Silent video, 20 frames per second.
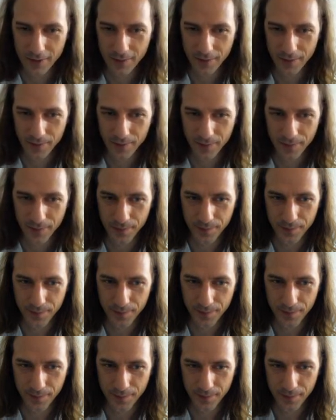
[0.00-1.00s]

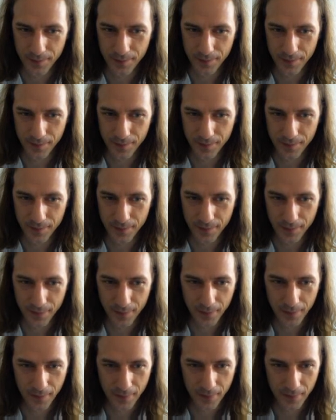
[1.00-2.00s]

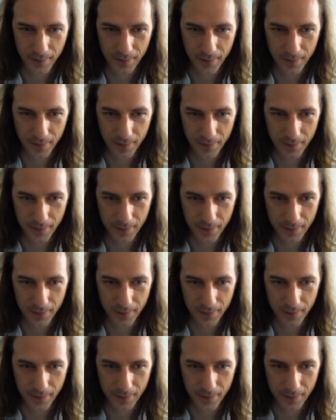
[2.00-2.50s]
[no speech]